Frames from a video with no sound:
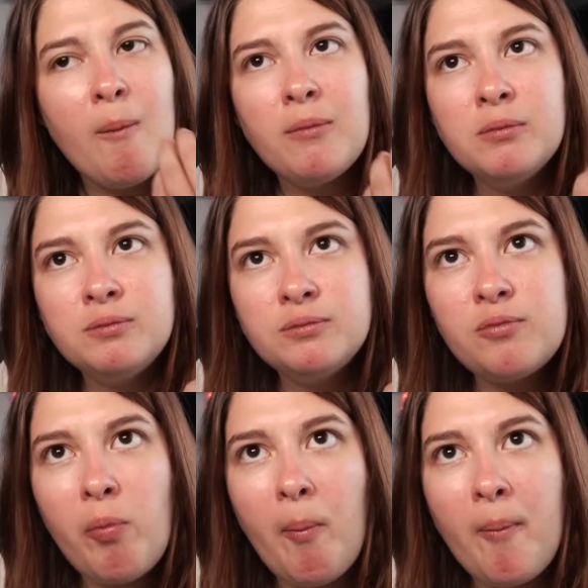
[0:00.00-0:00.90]

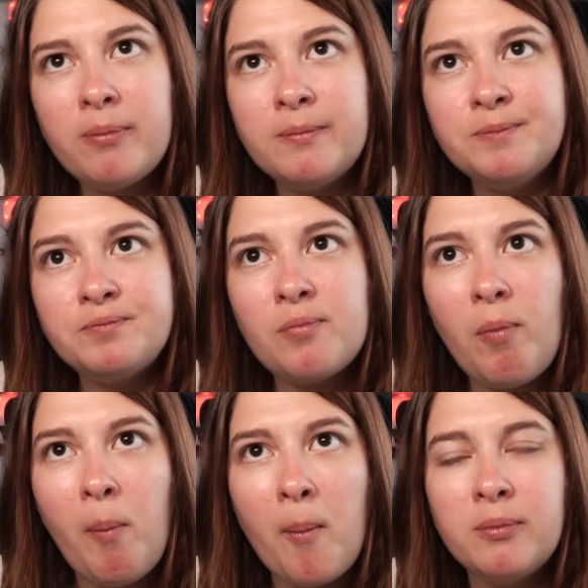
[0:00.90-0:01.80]

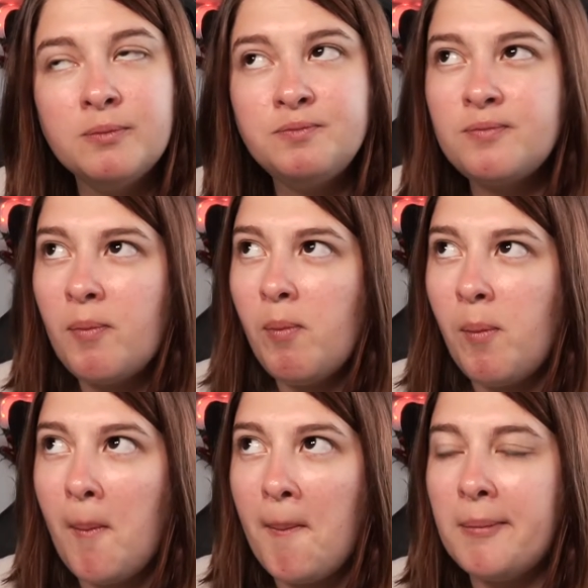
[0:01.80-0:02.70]

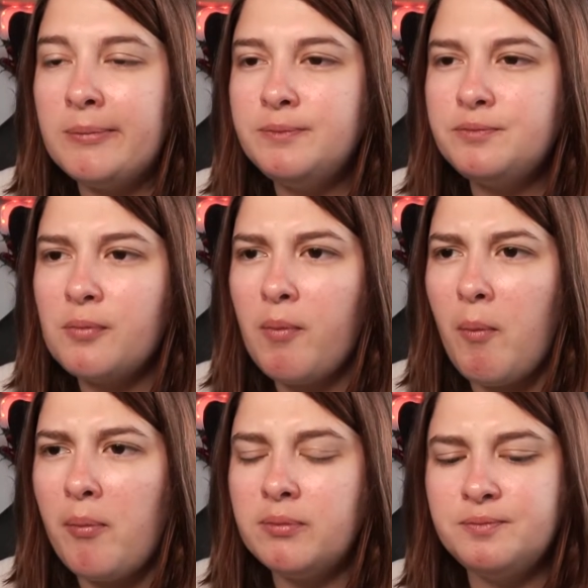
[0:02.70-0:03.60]

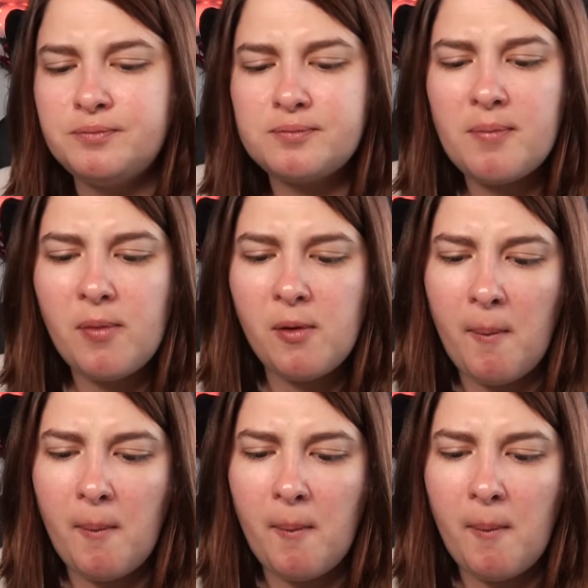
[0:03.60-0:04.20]
(silence)